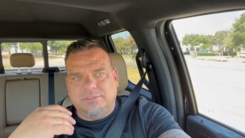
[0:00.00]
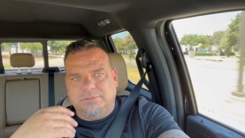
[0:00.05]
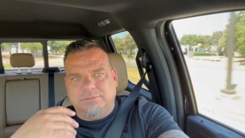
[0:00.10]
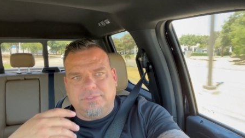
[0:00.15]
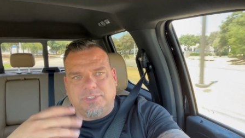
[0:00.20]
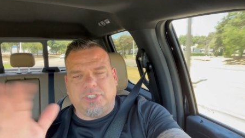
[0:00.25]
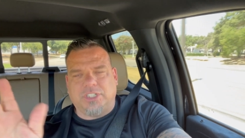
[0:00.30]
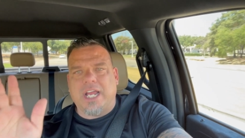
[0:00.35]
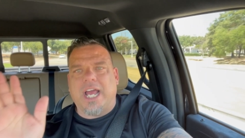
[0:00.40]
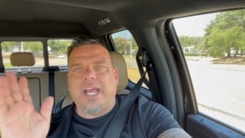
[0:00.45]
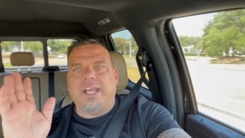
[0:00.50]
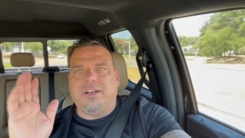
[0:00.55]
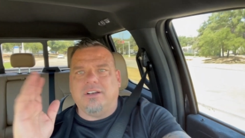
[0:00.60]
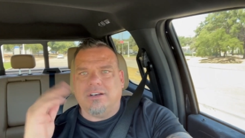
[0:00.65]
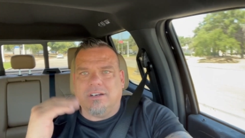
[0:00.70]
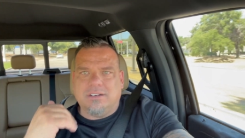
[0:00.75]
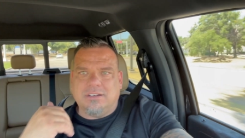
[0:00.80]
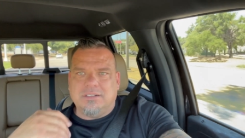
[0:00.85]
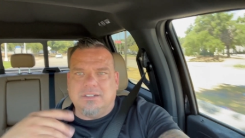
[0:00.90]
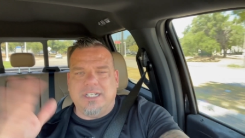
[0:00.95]

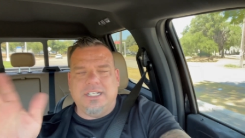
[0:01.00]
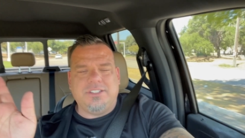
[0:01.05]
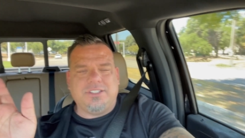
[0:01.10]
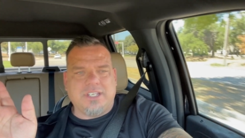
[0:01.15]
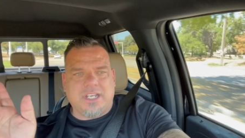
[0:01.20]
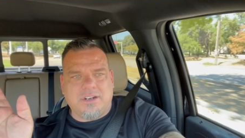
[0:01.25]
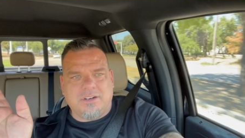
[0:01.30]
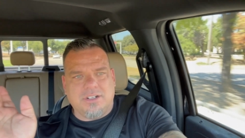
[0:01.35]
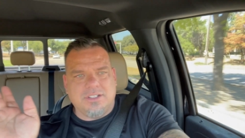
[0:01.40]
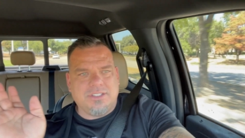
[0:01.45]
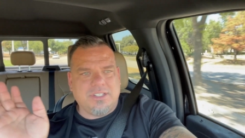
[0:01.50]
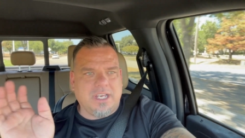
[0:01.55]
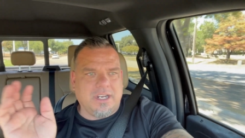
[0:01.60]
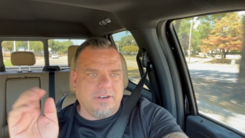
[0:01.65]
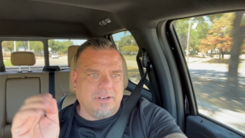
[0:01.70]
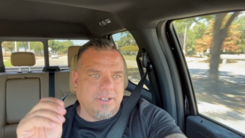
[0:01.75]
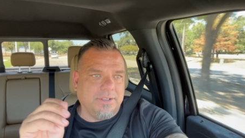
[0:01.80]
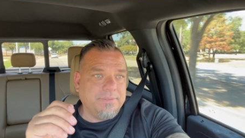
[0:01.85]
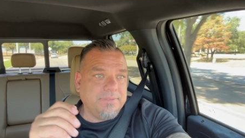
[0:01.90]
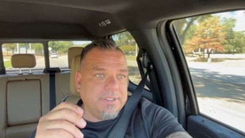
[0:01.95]
Schneider, et cetera, et cetera.